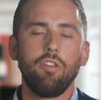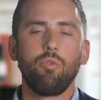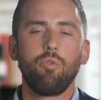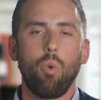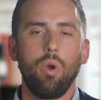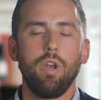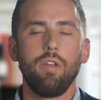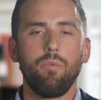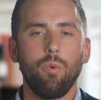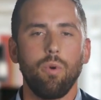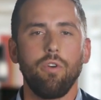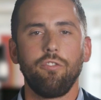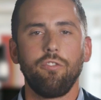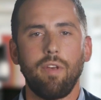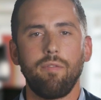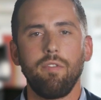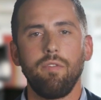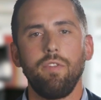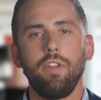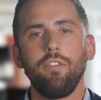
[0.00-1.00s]
twenty-four
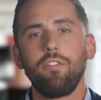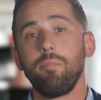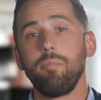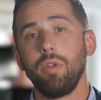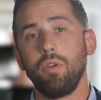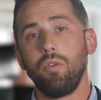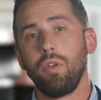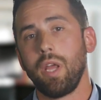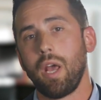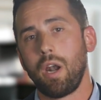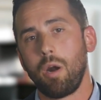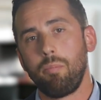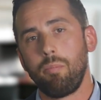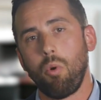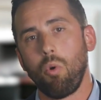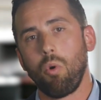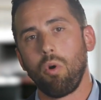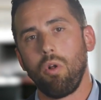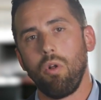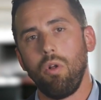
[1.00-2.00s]
seven visibility on our
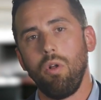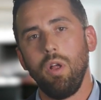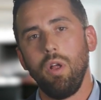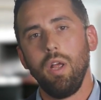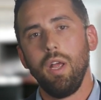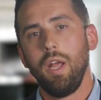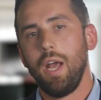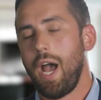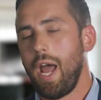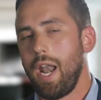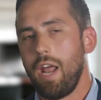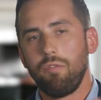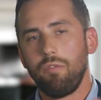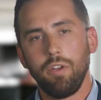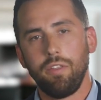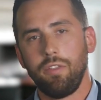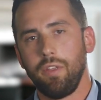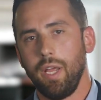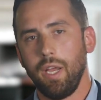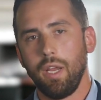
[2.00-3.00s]
portal on
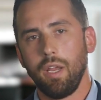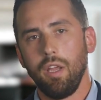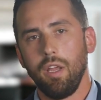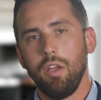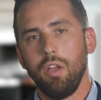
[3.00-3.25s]
everything.